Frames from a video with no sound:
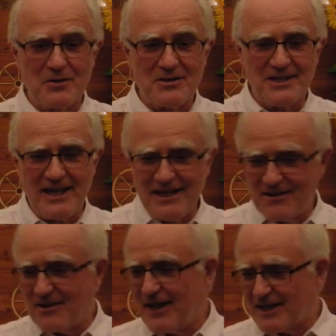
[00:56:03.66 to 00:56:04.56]
Montaigne,
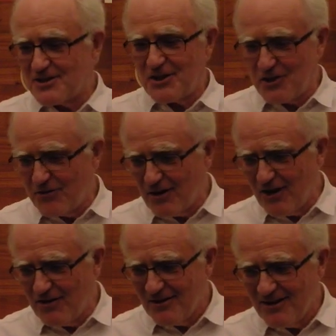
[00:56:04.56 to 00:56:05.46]
and the next thing you
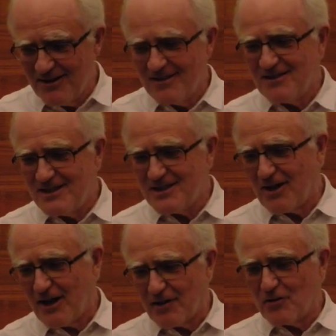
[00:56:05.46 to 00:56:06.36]
know, he's
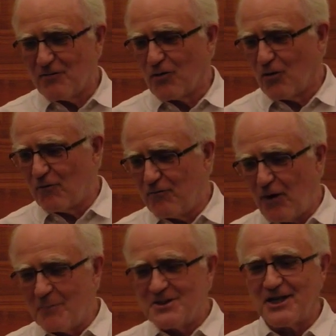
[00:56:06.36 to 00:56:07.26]
lying on the floor
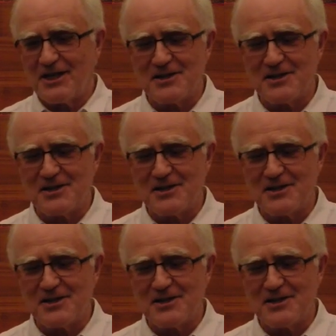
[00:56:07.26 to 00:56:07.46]
vomiting in